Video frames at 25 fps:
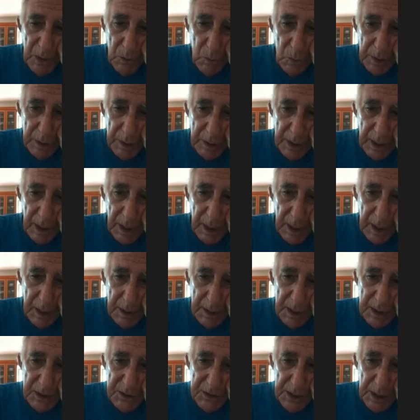one day
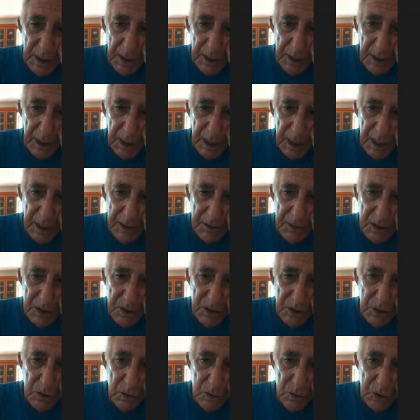and he said, "Hey,
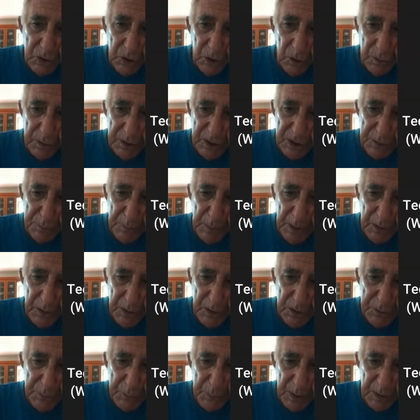this new show, The
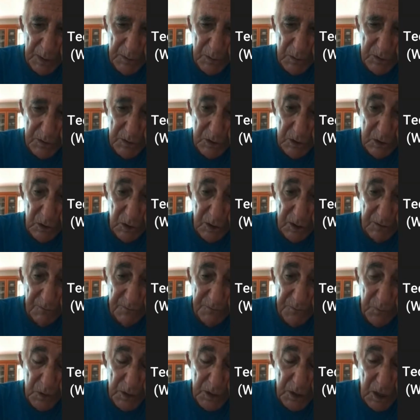Smothers Brothers, is looking
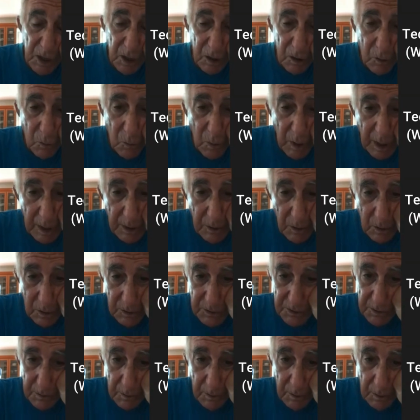for young
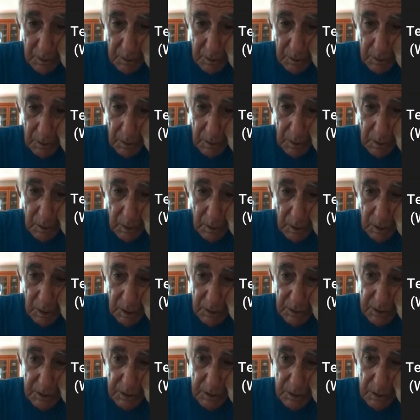writers."
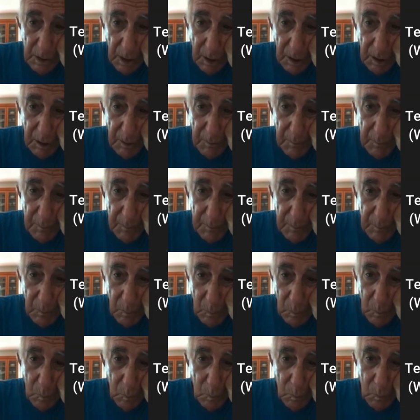Um,
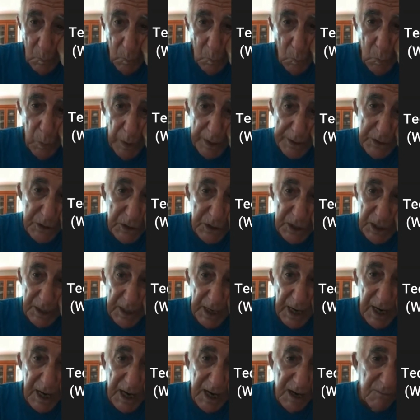which
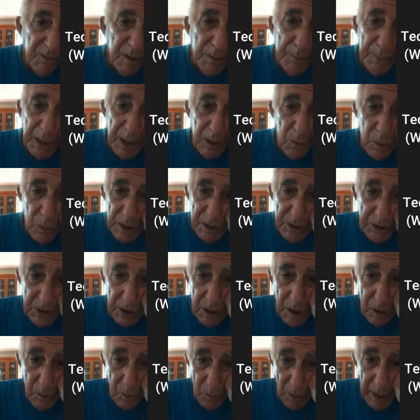today everybody wants
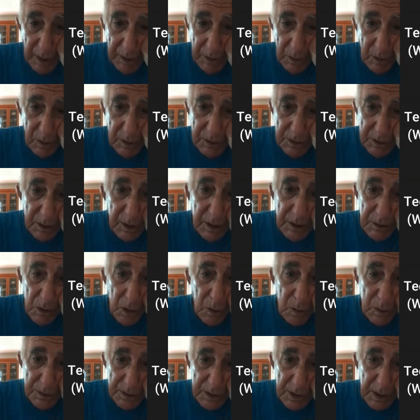young writers. In
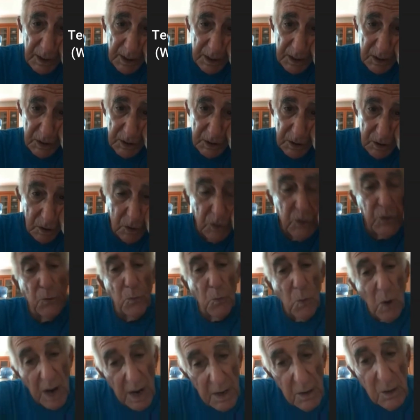those days, the
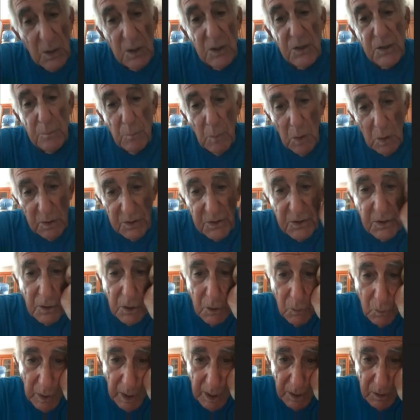writers, most of
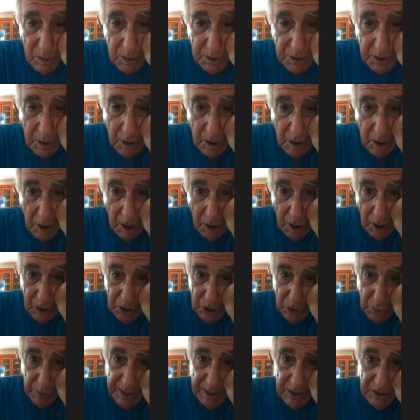the writers
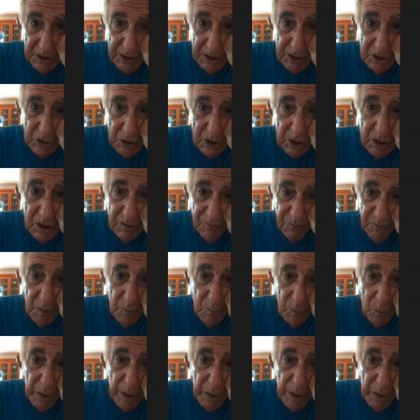transitioned from